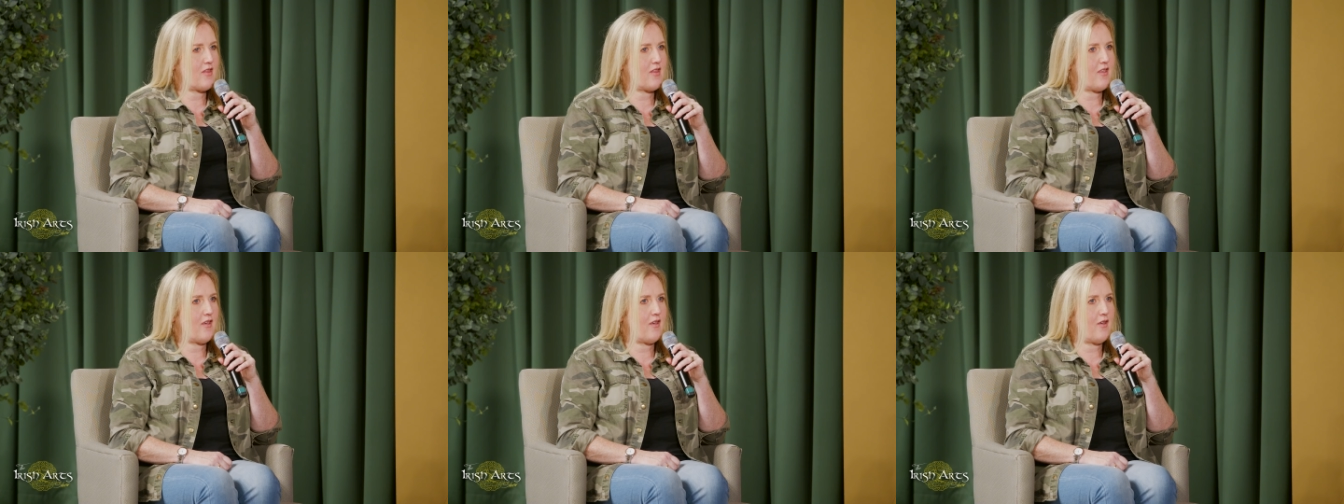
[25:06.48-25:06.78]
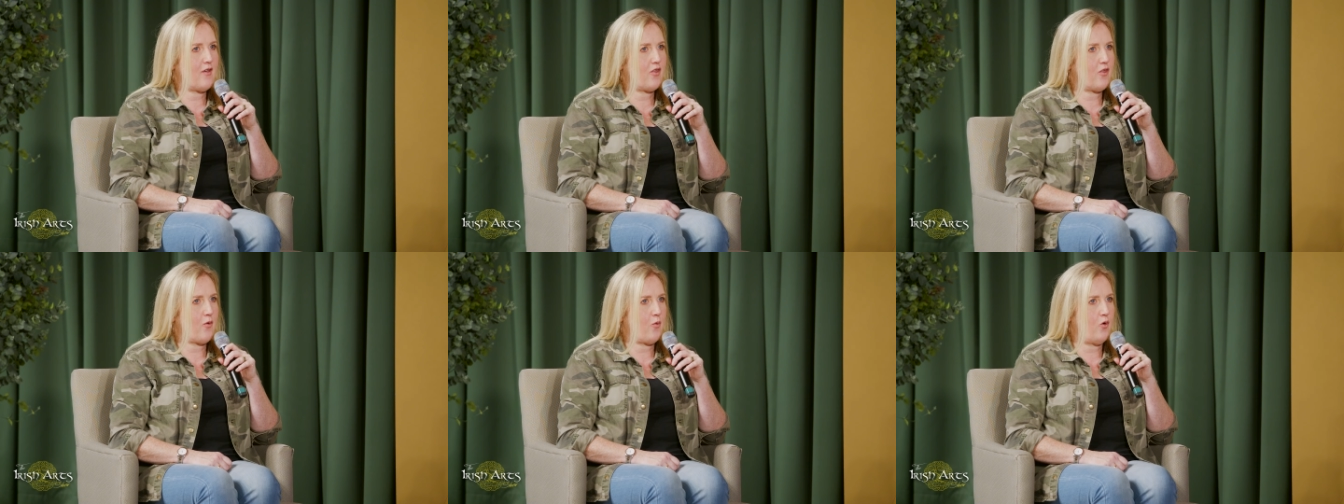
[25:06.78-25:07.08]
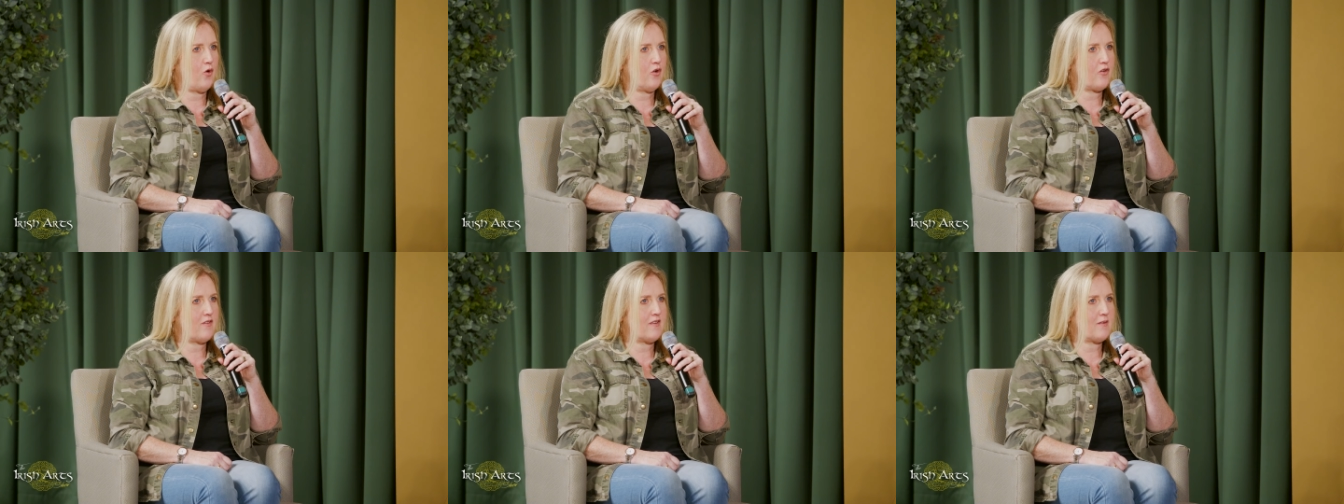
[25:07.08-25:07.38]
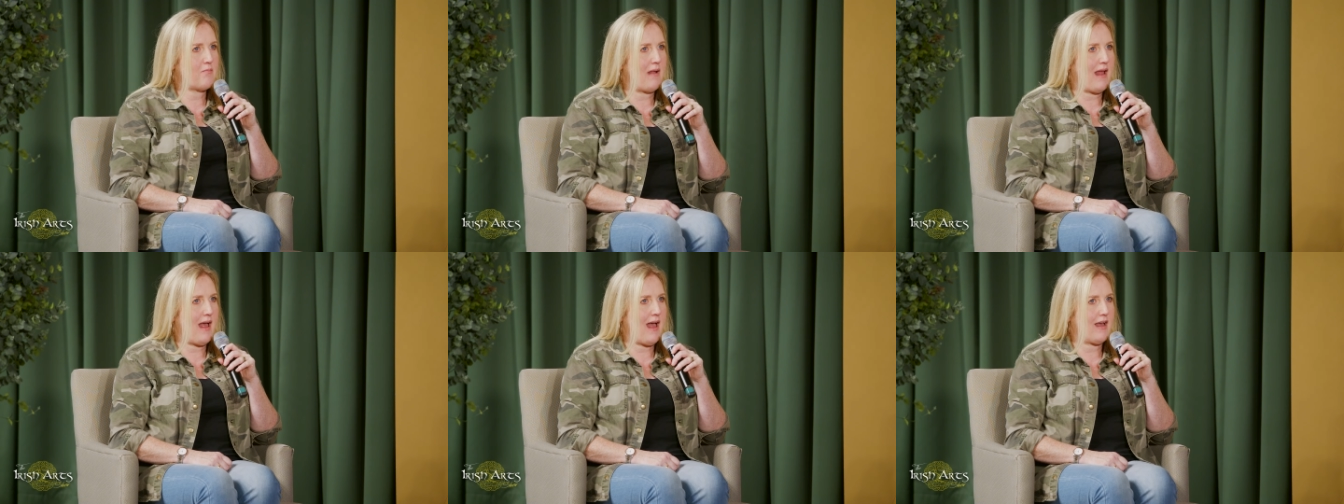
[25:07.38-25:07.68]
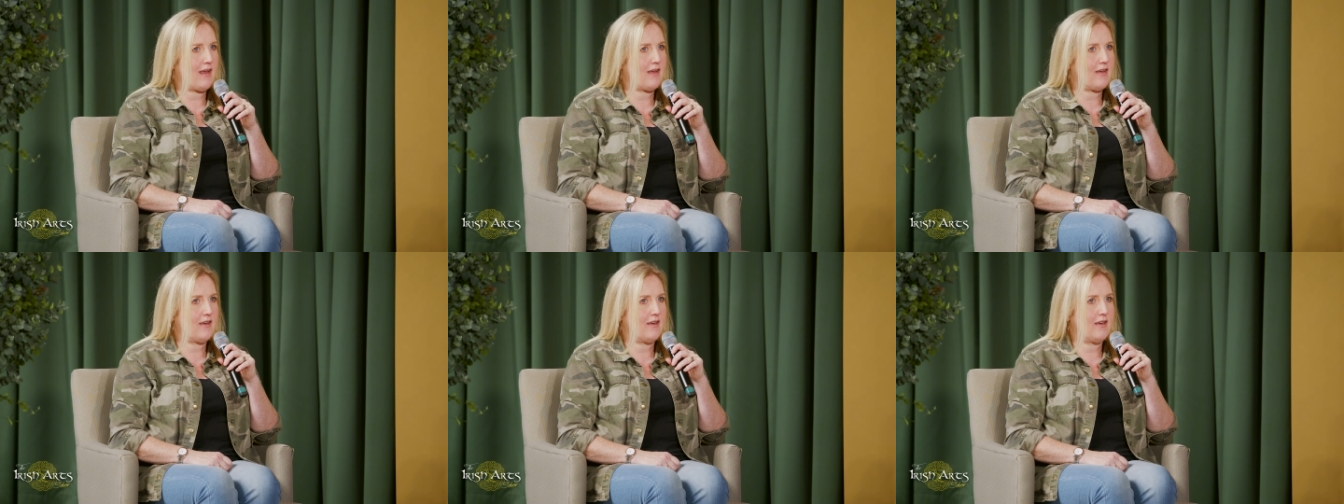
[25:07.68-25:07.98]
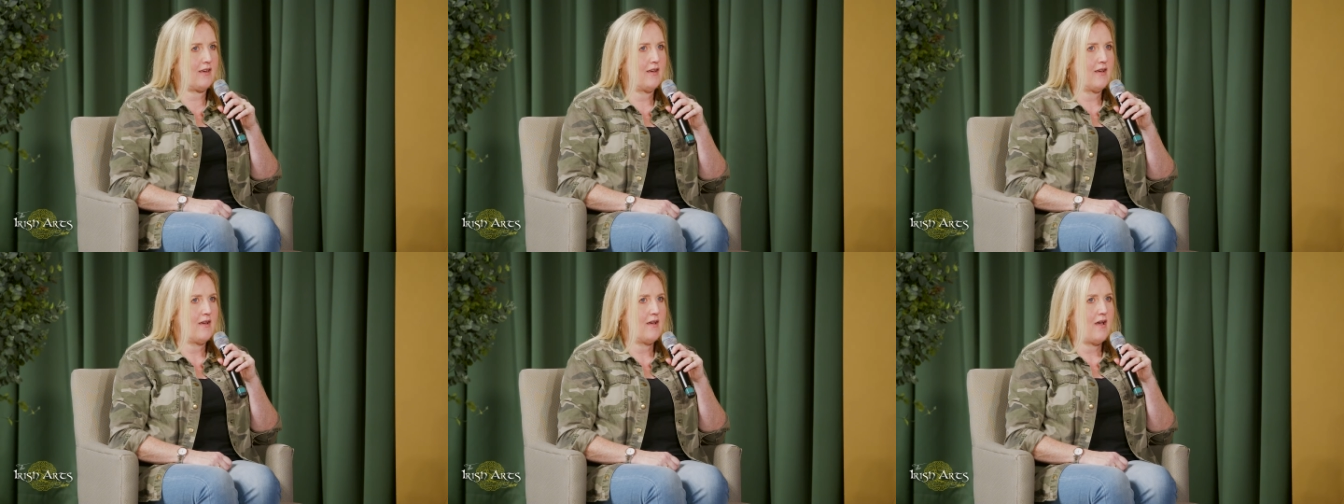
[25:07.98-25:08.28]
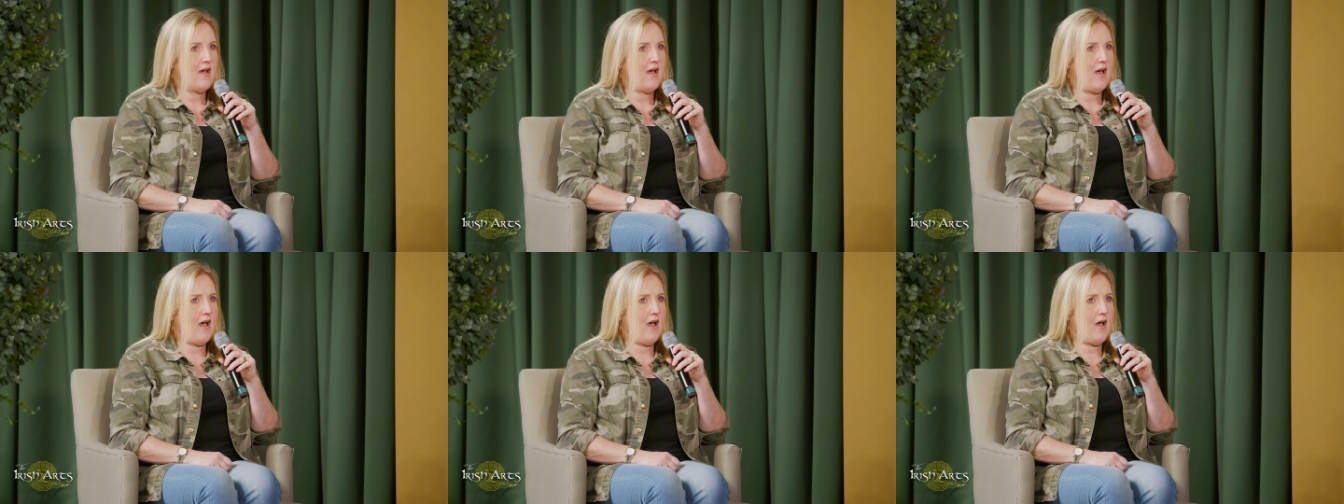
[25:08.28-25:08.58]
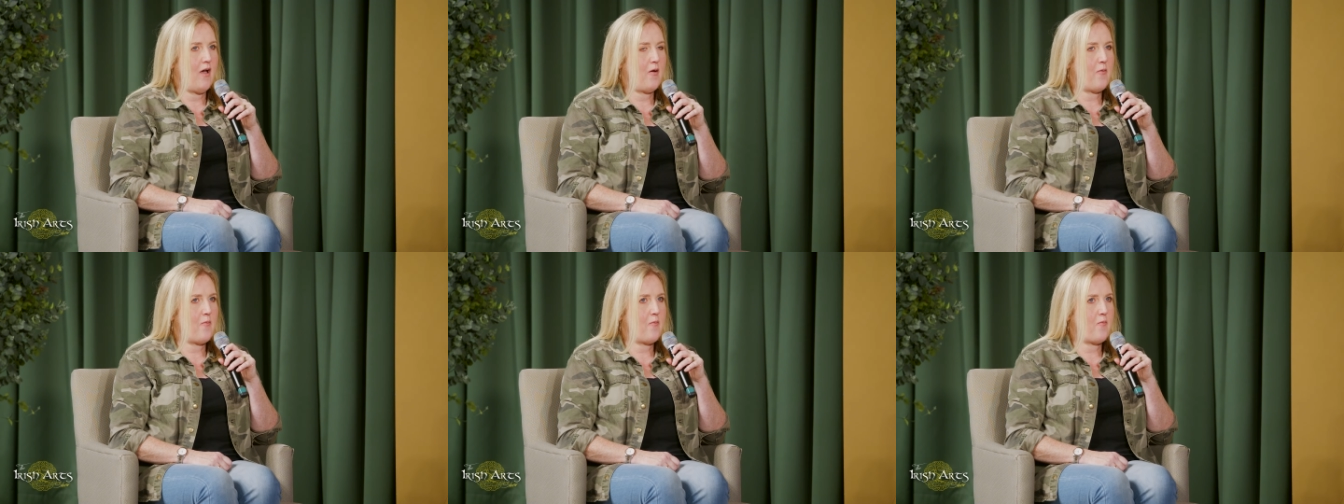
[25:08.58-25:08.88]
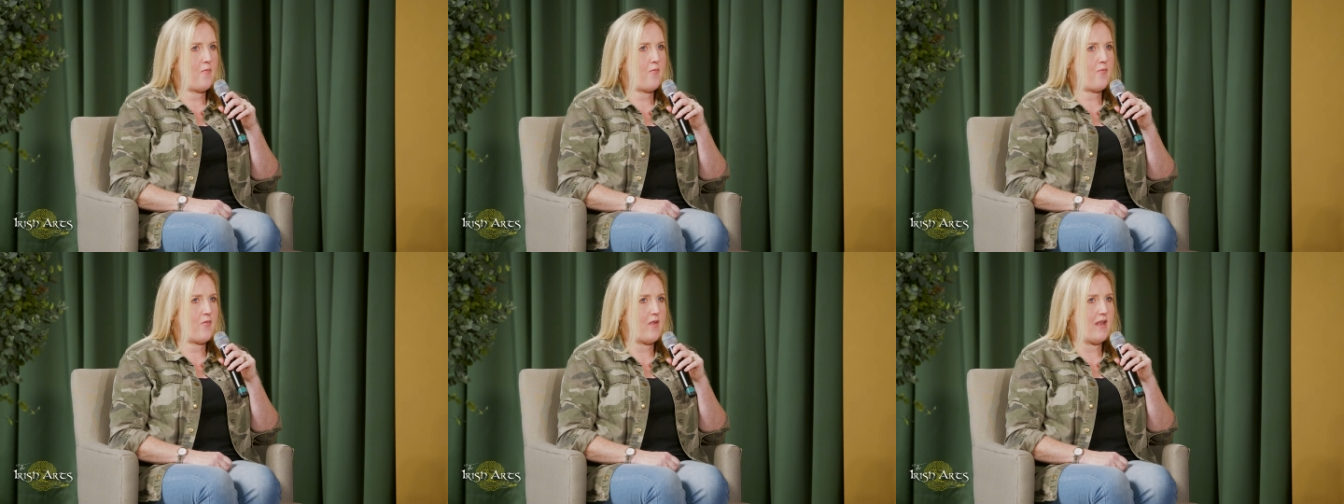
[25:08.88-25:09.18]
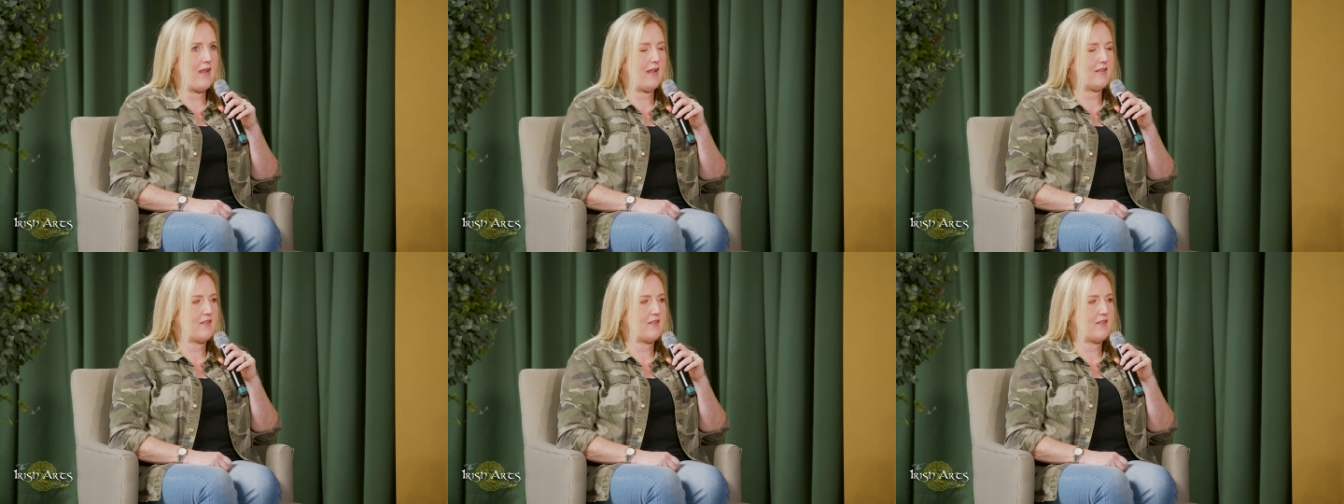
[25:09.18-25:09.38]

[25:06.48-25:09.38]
The Water is Black. It